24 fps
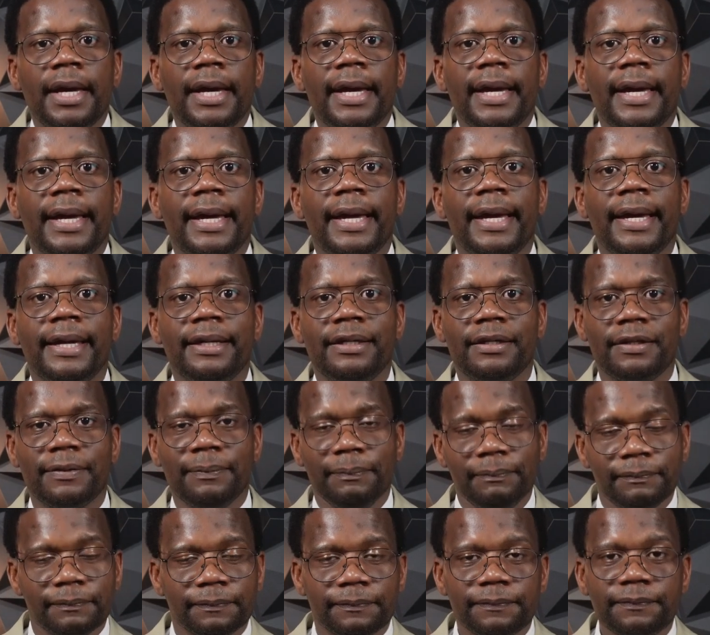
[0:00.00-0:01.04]
And
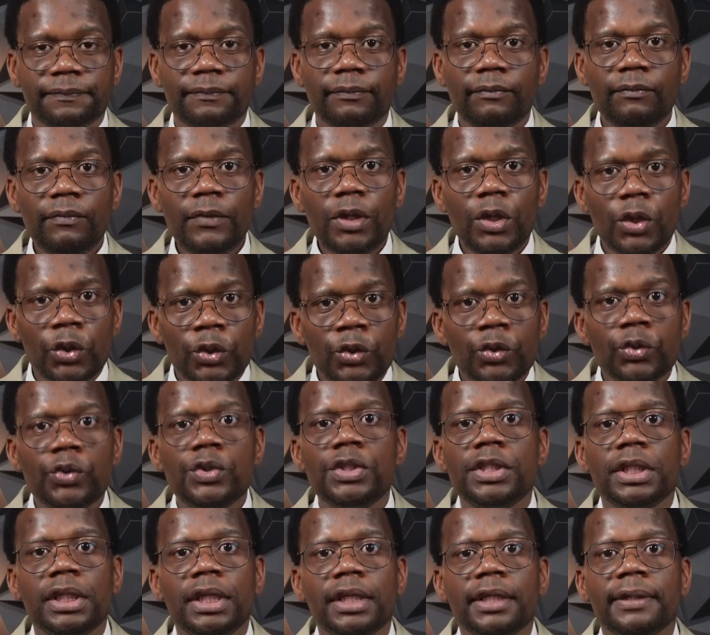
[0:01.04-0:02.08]

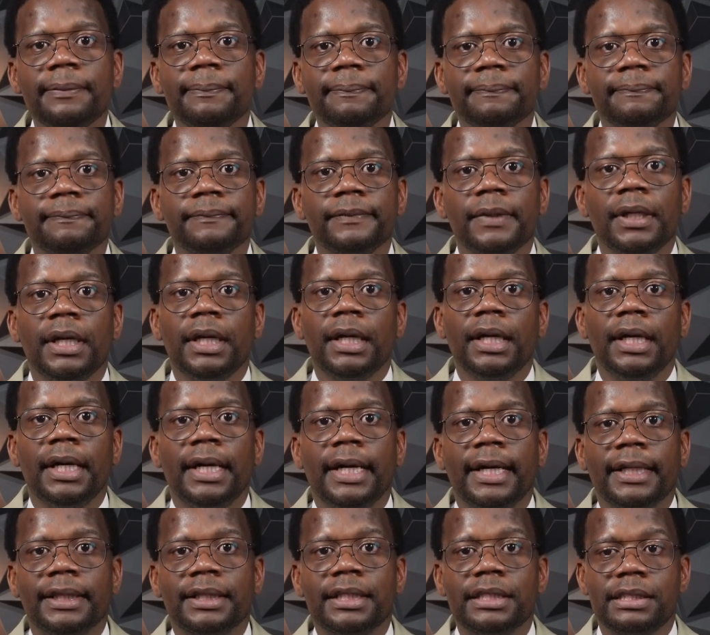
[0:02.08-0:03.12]
usually,
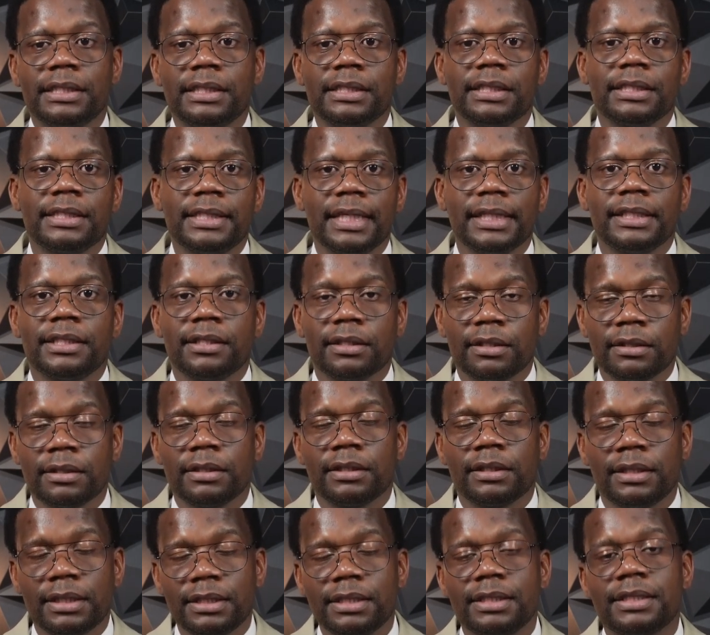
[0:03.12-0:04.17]
this
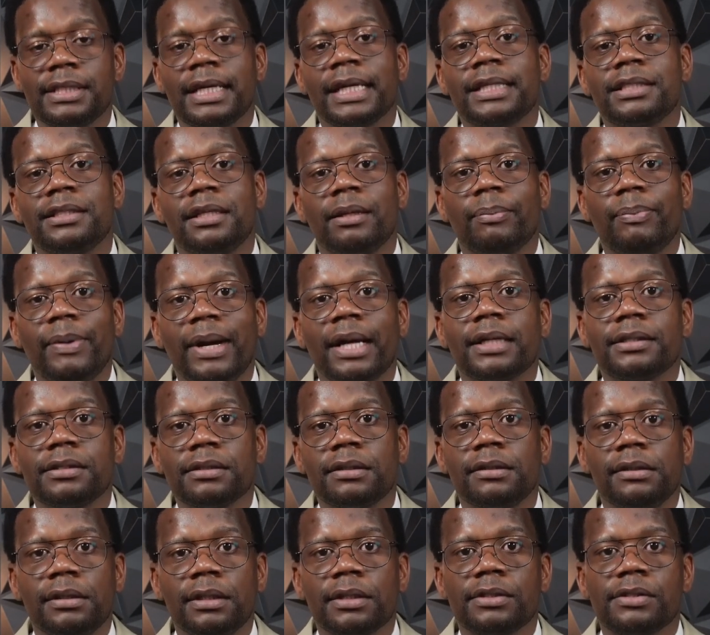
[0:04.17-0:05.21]
is actually a
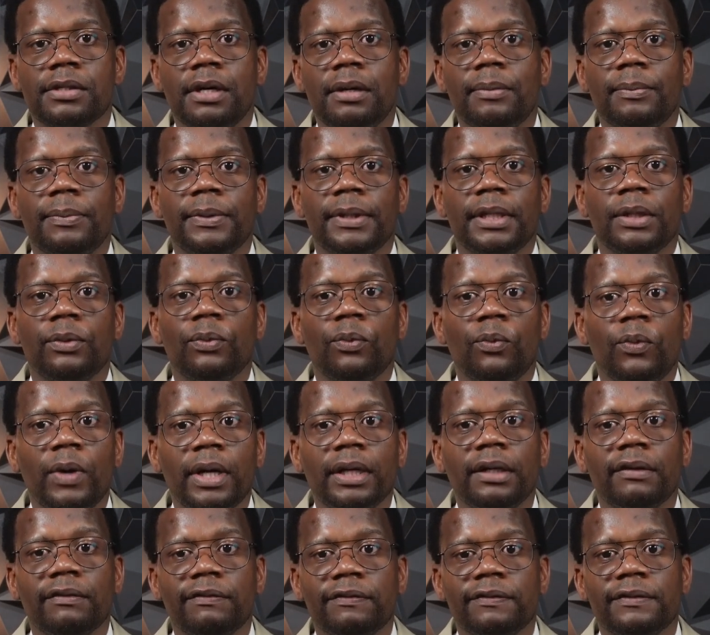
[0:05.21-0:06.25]
practical example that
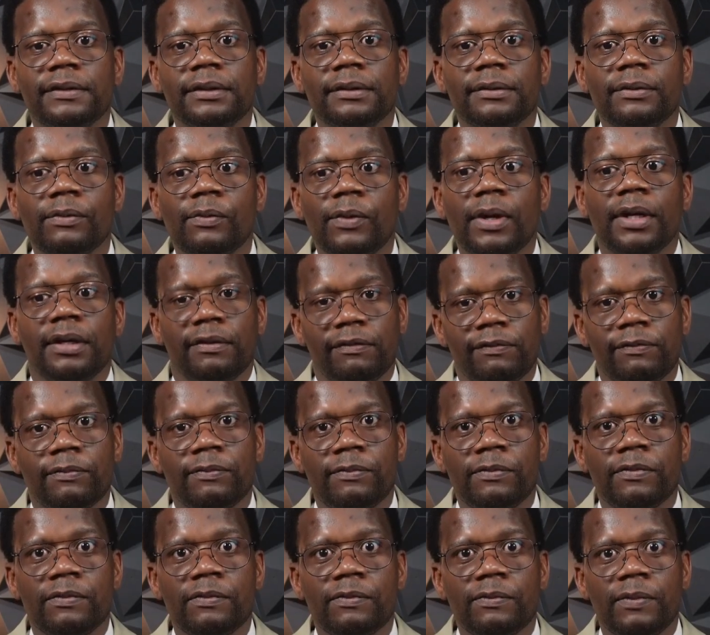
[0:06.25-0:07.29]
one of
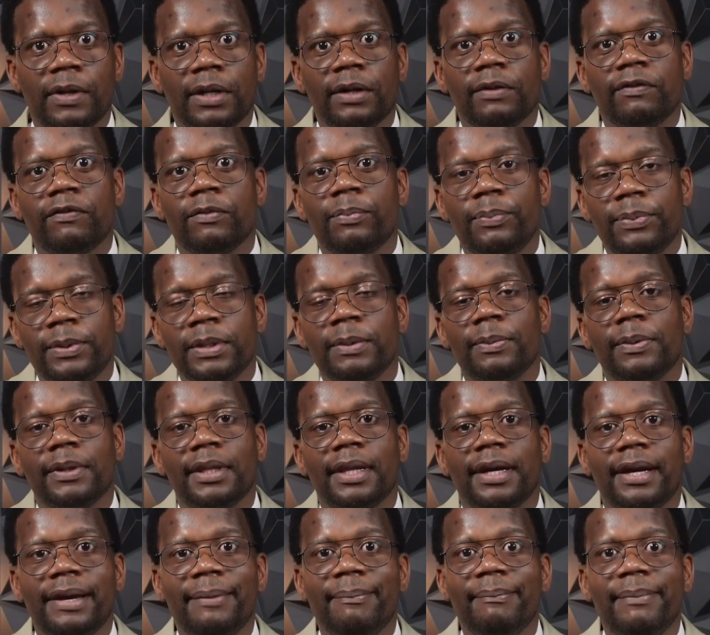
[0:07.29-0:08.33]
the people
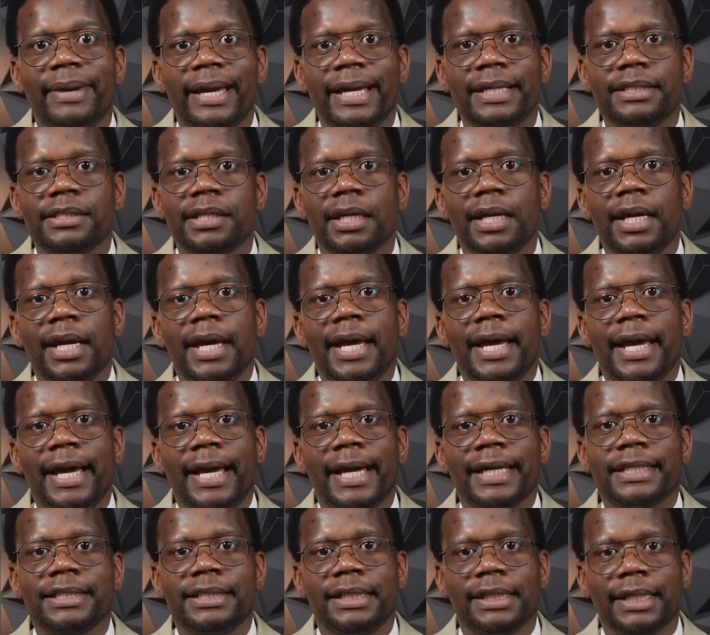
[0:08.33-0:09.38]
that I met
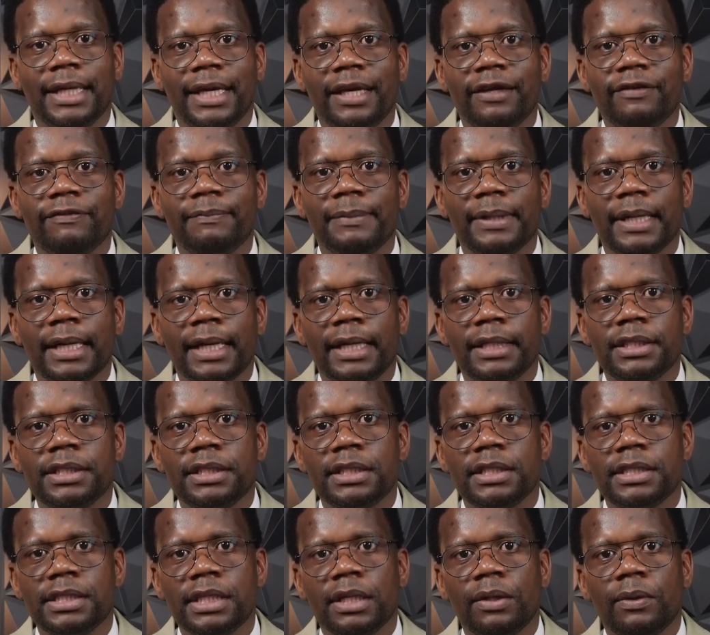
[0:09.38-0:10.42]
actually gave me, and
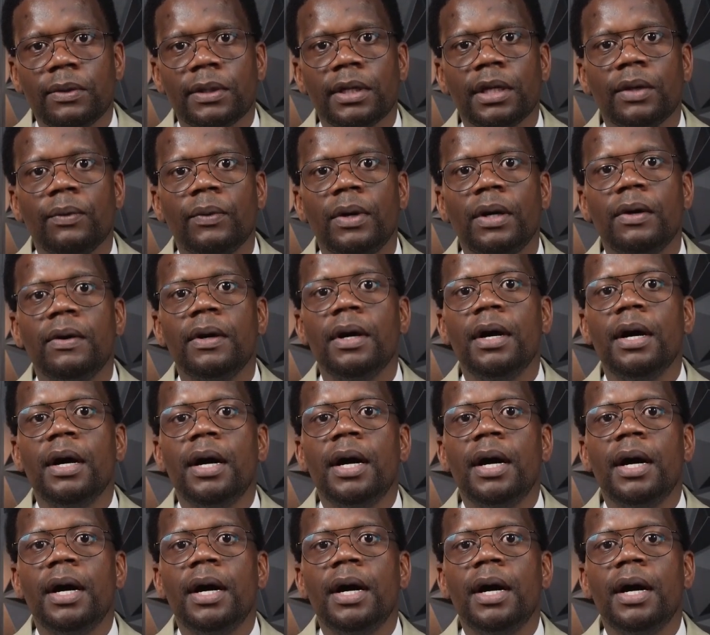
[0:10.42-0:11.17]
she said, okay, well,